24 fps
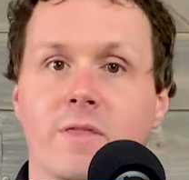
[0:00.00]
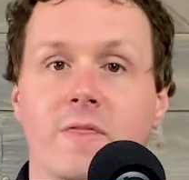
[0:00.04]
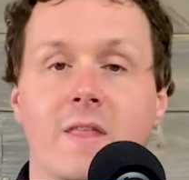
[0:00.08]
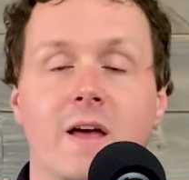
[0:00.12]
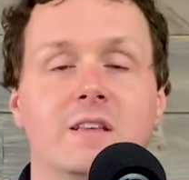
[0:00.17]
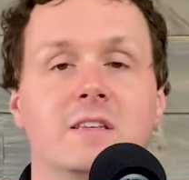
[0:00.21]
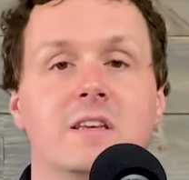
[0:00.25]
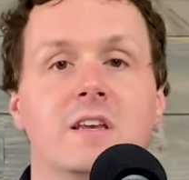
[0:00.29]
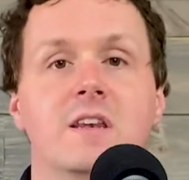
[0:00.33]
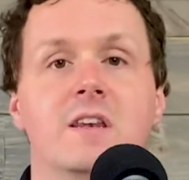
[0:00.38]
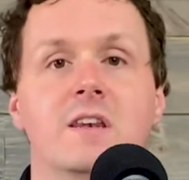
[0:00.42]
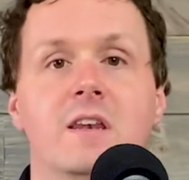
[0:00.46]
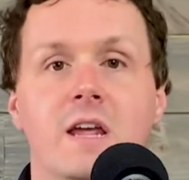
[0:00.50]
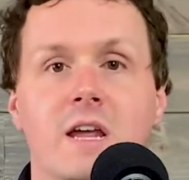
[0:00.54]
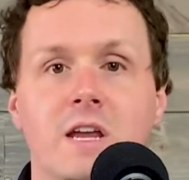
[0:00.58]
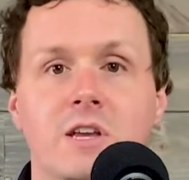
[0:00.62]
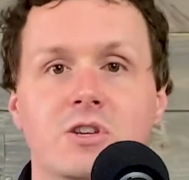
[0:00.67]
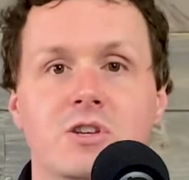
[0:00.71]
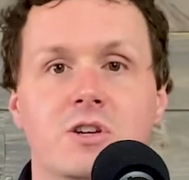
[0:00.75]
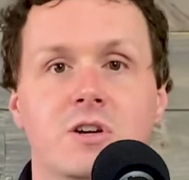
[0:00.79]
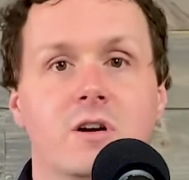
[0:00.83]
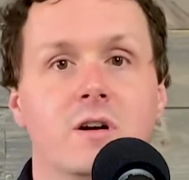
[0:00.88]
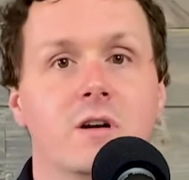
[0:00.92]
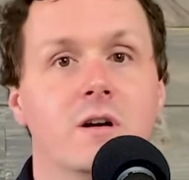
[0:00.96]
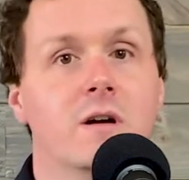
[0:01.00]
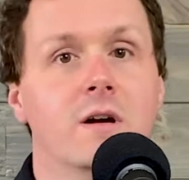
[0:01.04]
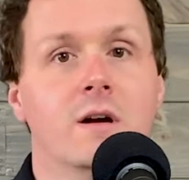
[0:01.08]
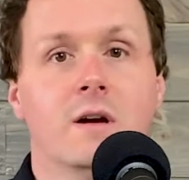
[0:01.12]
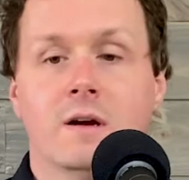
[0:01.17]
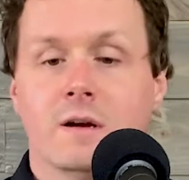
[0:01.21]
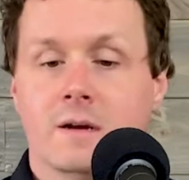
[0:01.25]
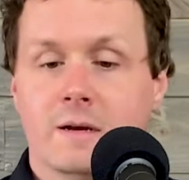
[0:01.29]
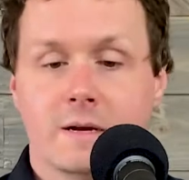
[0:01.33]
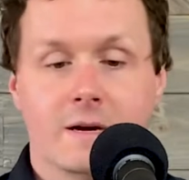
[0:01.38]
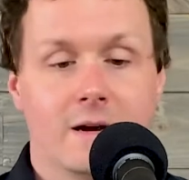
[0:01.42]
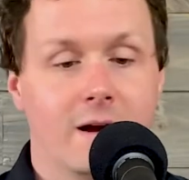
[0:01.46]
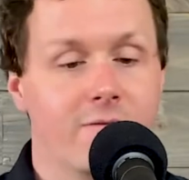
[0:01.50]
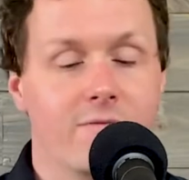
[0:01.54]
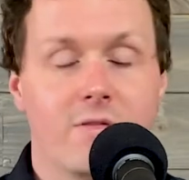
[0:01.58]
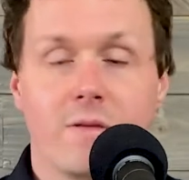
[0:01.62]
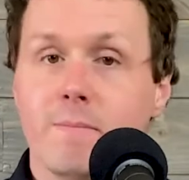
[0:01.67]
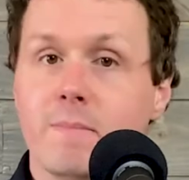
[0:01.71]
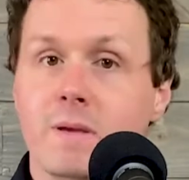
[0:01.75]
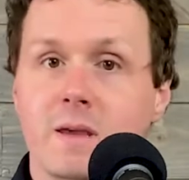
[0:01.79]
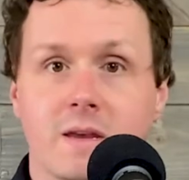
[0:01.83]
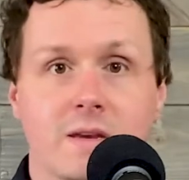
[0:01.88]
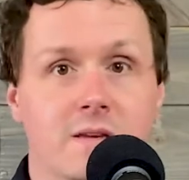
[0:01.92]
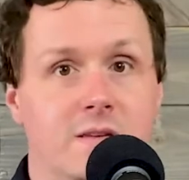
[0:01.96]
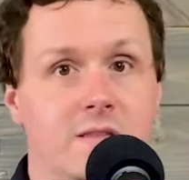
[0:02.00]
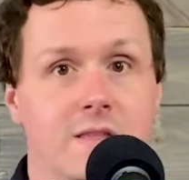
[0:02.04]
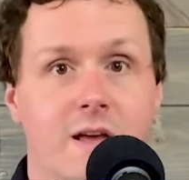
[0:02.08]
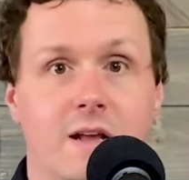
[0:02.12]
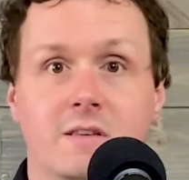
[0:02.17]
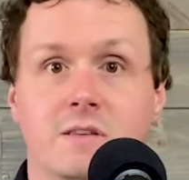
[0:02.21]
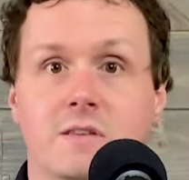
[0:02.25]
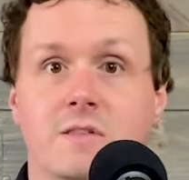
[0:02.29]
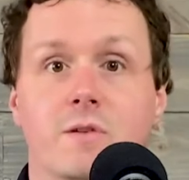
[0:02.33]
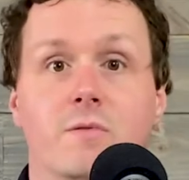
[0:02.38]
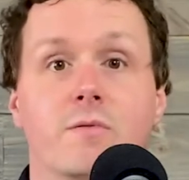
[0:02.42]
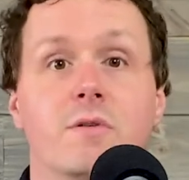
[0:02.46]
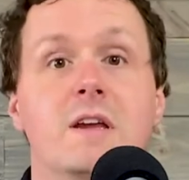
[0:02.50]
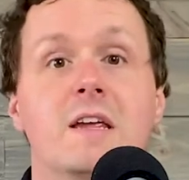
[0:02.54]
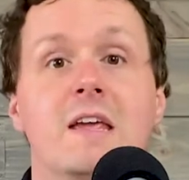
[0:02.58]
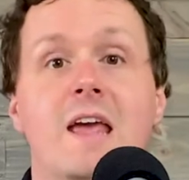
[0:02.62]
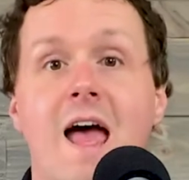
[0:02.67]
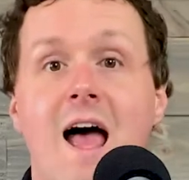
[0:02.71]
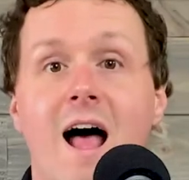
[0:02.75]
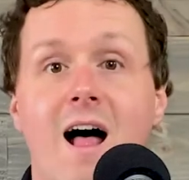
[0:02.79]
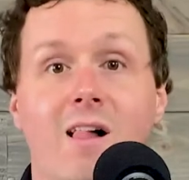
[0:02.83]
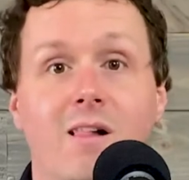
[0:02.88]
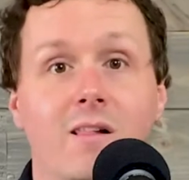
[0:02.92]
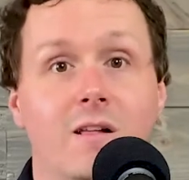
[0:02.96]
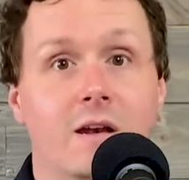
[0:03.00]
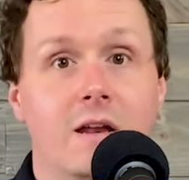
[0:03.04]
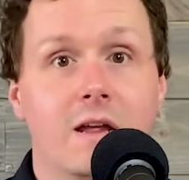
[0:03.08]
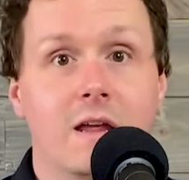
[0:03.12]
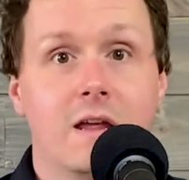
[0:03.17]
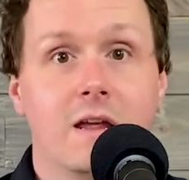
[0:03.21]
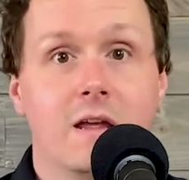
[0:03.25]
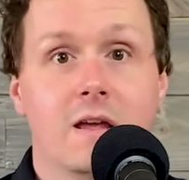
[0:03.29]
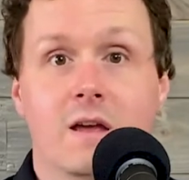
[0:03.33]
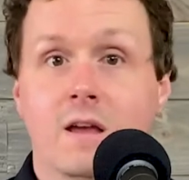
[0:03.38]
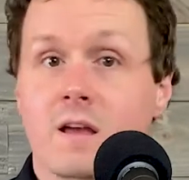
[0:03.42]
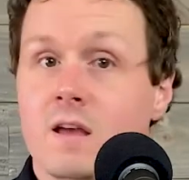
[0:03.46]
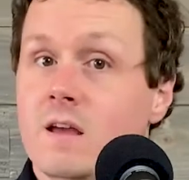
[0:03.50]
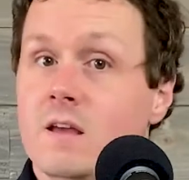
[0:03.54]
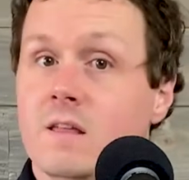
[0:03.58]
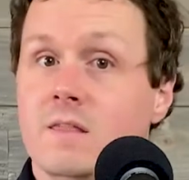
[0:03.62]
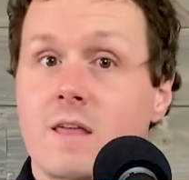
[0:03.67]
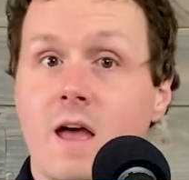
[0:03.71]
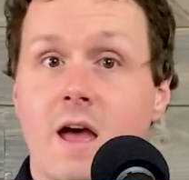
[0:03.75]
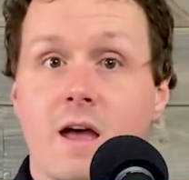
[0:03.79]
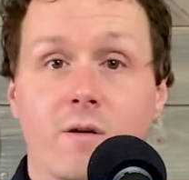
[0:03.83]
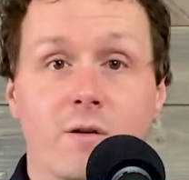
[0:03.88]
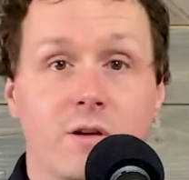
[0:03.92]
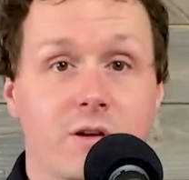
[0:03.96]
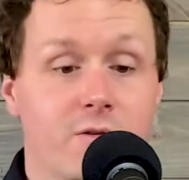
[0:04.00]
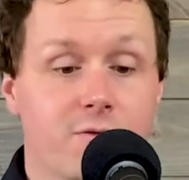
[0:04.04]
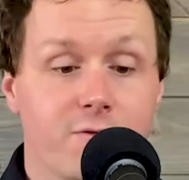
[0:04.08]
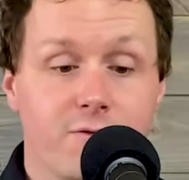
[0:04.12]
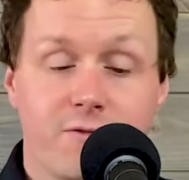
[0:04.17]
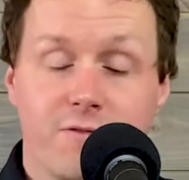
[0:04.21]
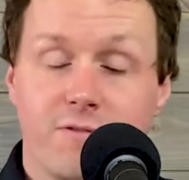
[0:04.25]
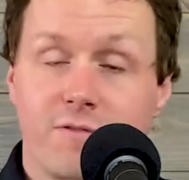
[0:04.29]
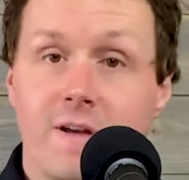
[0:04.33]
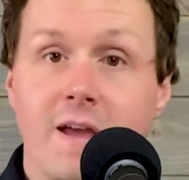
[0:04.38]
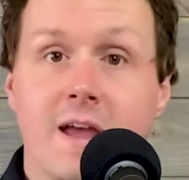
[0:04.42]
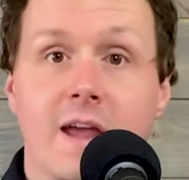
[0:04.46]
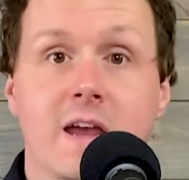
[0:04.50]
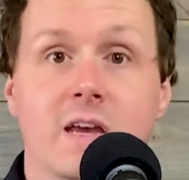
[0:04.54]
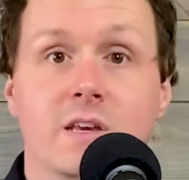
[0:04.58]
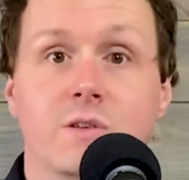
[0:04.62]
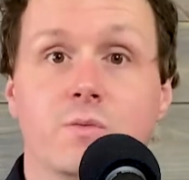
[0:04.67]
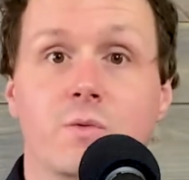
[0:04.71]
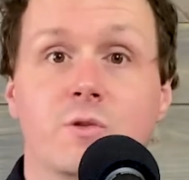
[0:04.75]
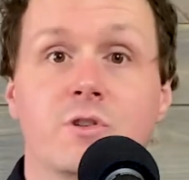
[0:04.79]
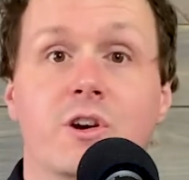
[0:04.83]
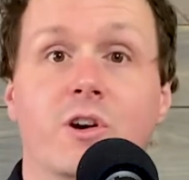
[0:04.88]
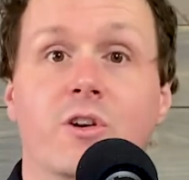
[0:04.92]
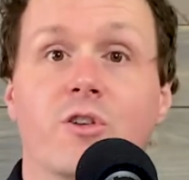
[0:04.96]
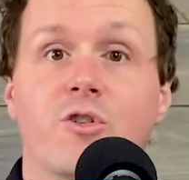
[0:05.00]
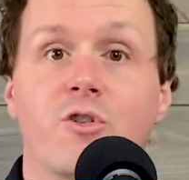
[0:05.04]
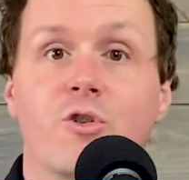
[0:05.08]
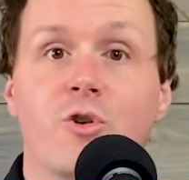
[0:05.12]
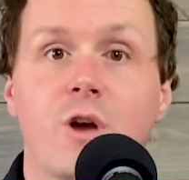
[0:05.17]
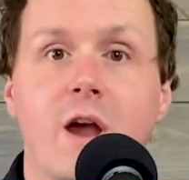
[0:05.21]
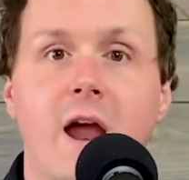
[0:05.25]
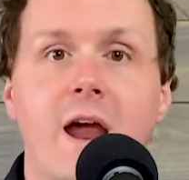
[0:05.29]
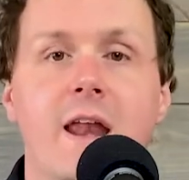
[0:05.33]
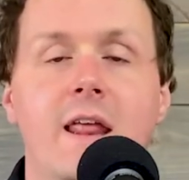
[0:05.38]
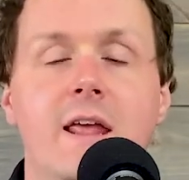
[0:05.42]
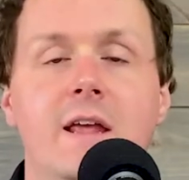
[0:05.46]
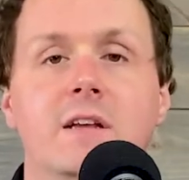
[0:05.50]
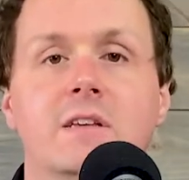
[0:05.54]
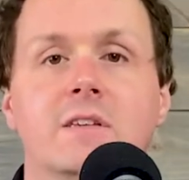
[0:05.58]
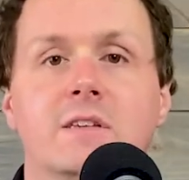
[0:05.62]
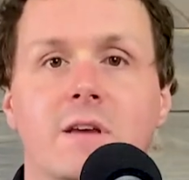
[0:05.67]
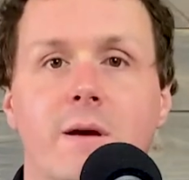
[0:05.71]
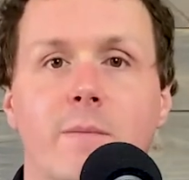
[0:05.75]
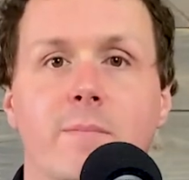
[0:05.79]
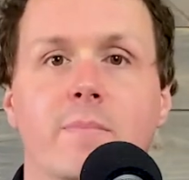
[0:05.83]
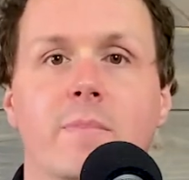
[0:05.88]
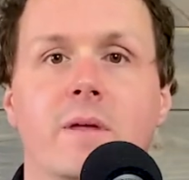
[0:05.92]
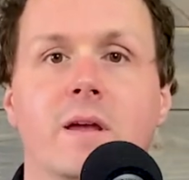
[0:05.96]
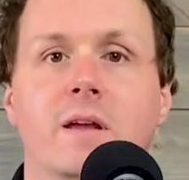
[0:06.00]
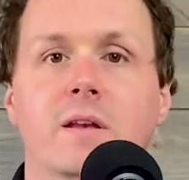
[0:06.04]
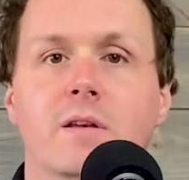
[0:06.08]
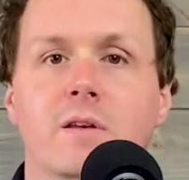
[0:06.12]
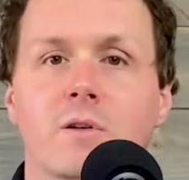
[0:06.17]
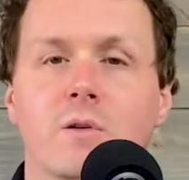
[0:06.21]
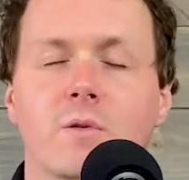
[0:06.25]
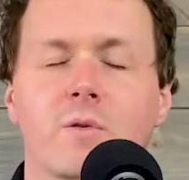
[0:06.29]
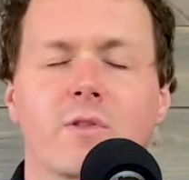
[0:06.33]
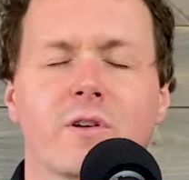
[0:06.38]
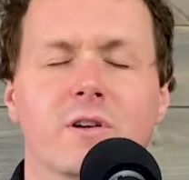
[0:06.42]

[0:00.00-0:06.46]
That's a nature of the beast. That's the reality that you face when you're creating something new.